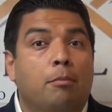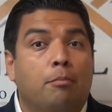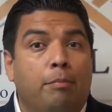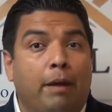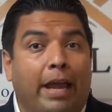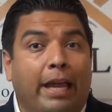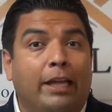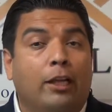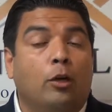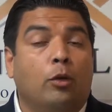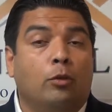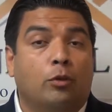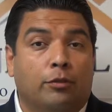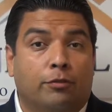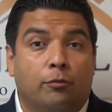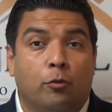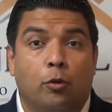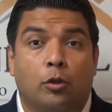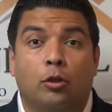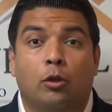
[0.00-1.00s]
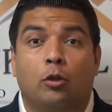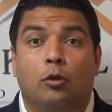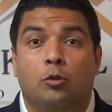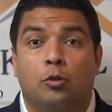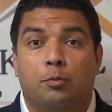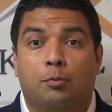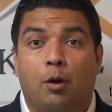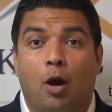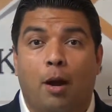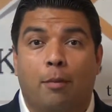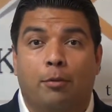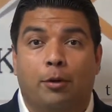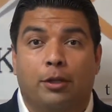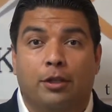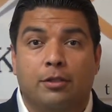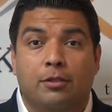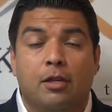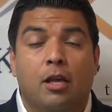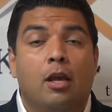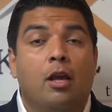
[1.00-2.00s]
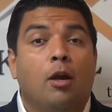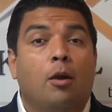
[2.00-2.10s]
bank-owned or foreclosed properties,